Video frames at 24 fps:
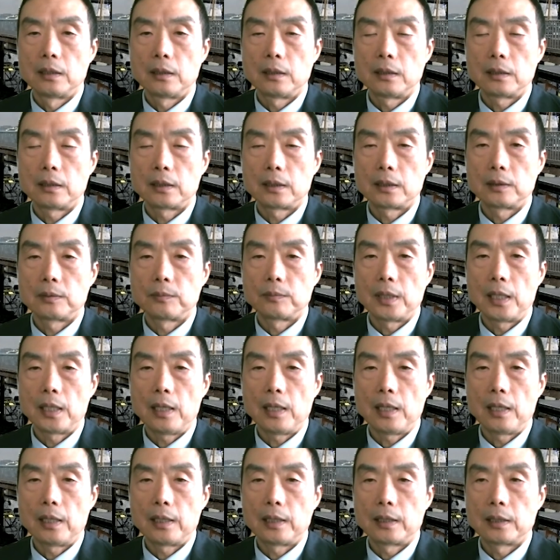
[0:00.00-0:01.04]
Um,
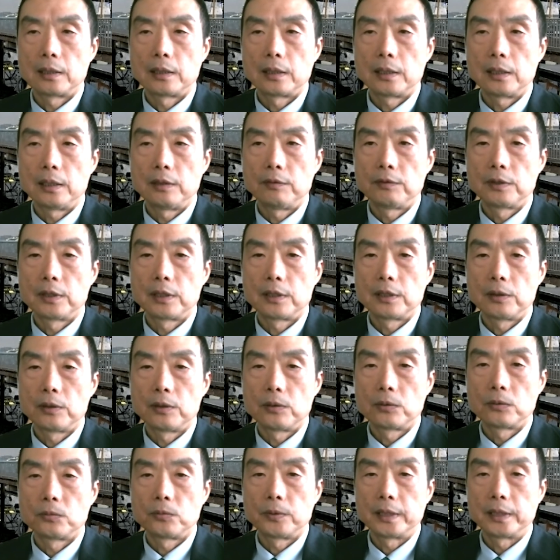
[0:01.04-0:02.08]
and even
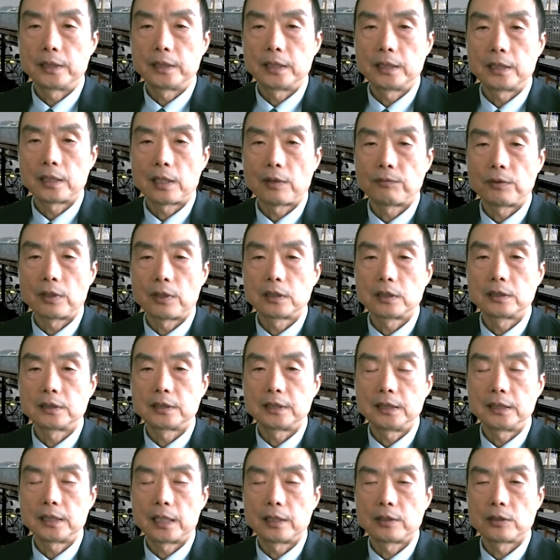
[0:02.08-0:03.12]
though we didn't have all the
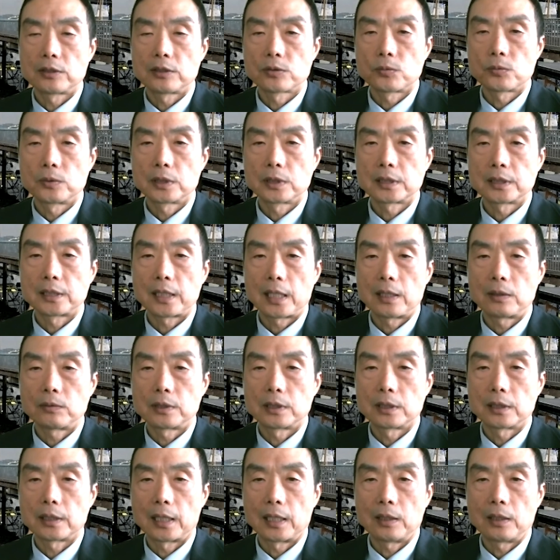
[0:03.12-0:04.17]
details worked out,
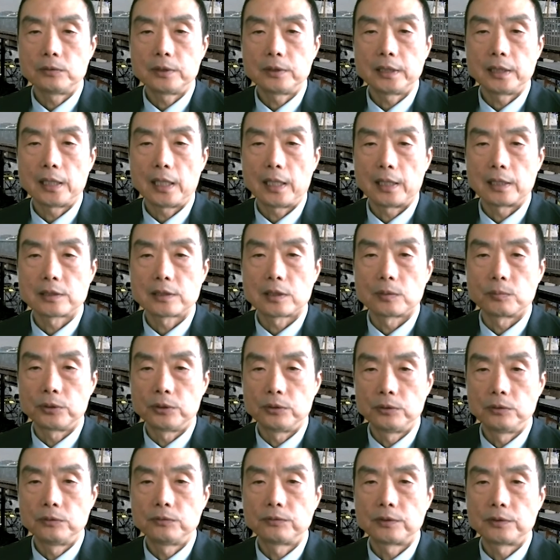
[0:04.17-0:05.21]
the county has
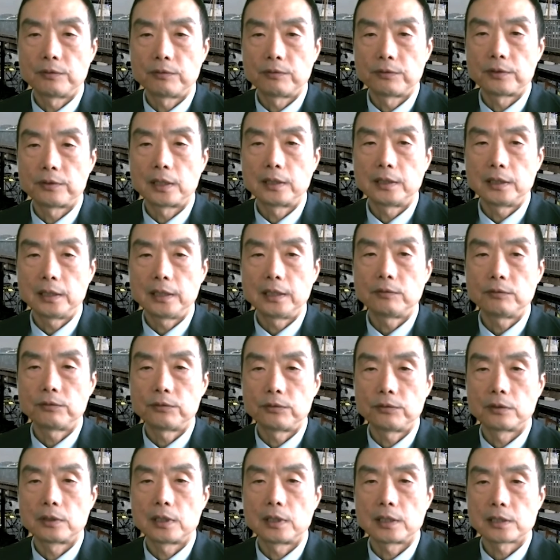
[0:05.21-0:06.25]
approved the funding
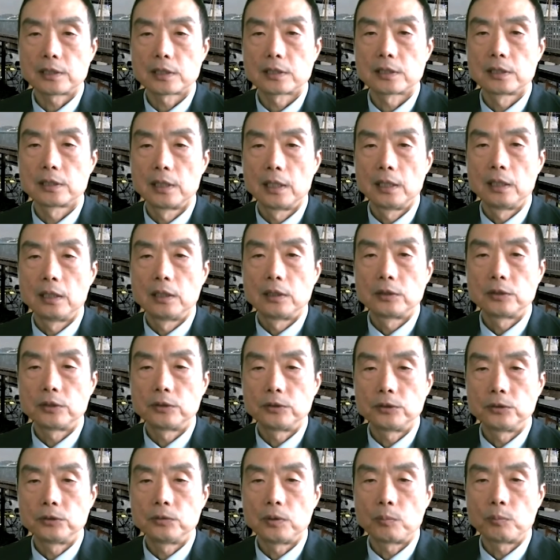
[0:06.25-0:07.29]
for us to
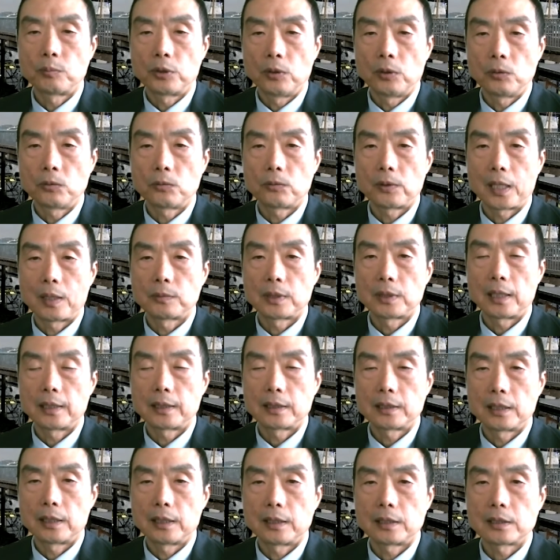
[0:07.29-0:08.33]
do a program like
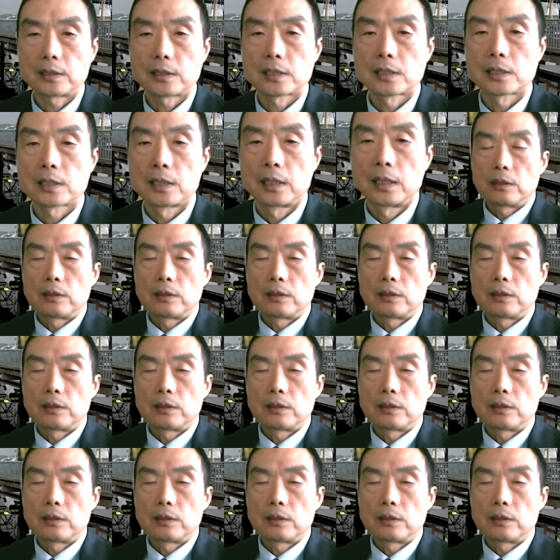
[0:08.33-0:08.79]
this.